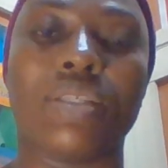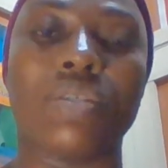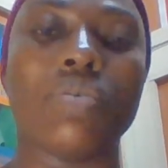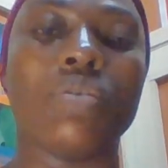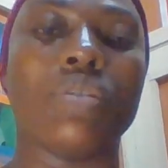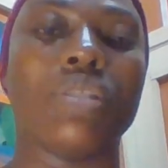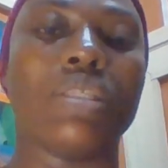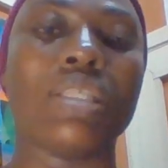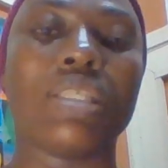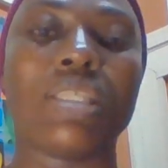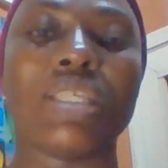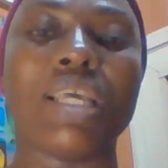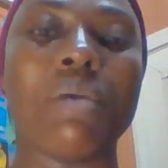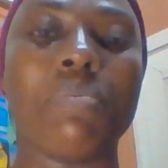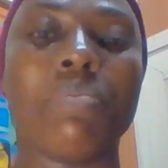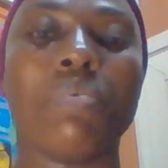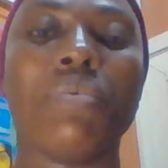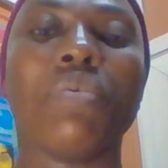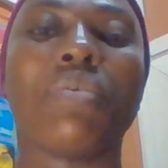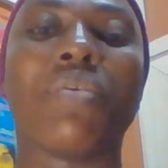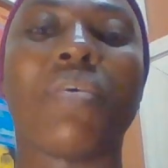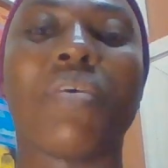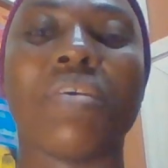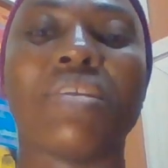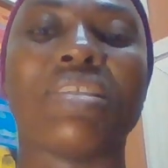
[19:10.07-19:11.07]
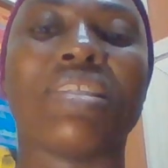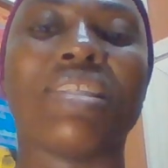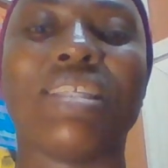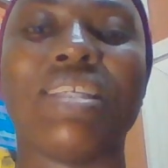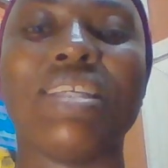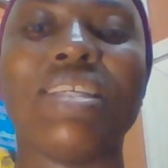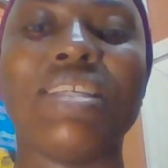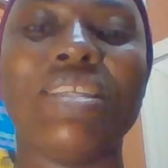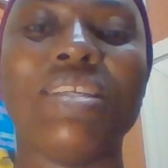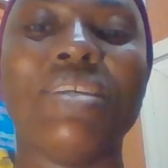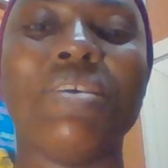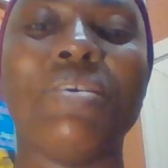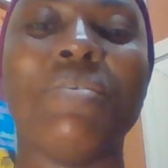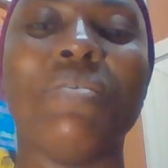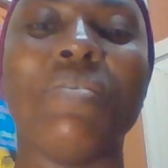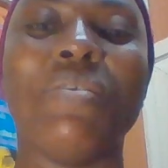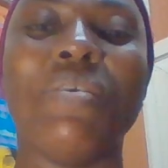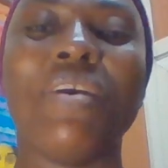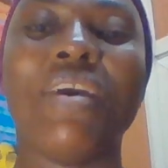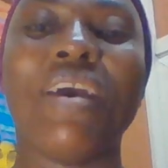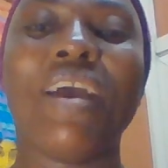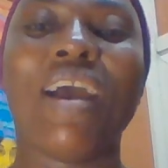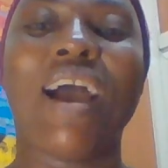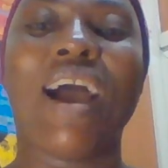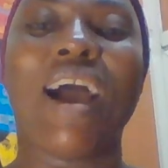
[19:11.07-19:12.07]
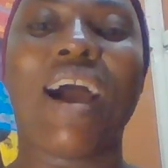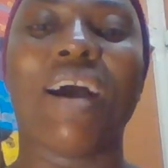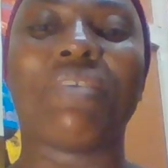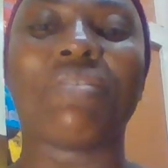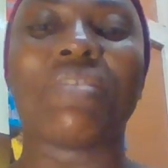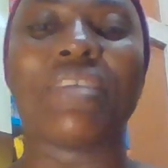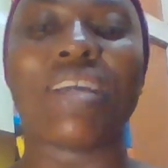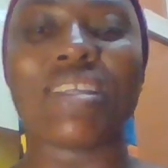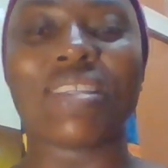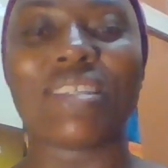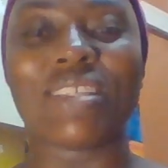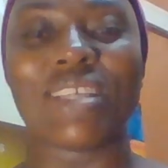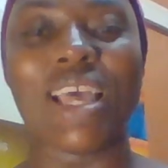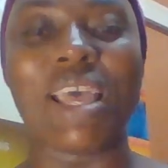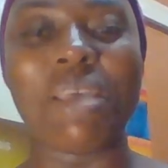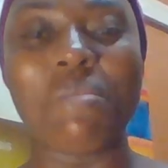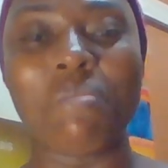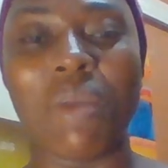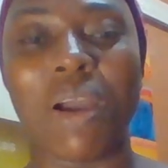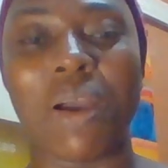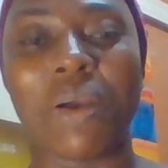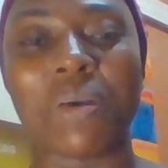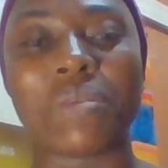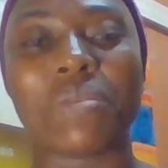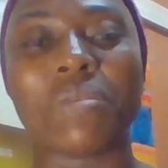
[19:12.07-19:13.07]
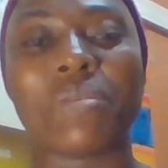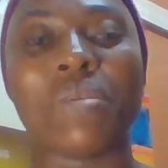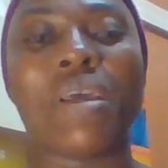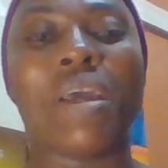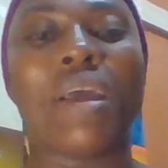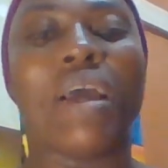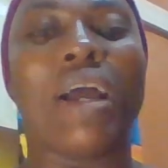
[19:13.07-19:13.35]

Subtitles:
You disable continue after timeout,